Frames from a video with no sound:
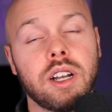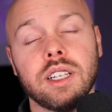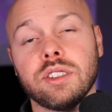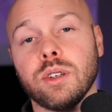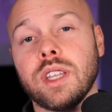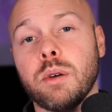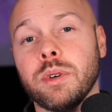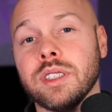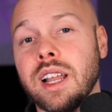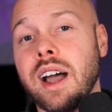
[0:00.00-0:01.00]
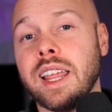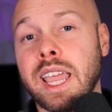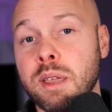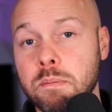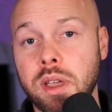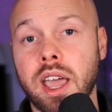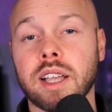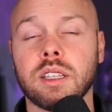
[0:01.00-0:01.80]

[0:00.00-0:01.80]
and so that will not impact the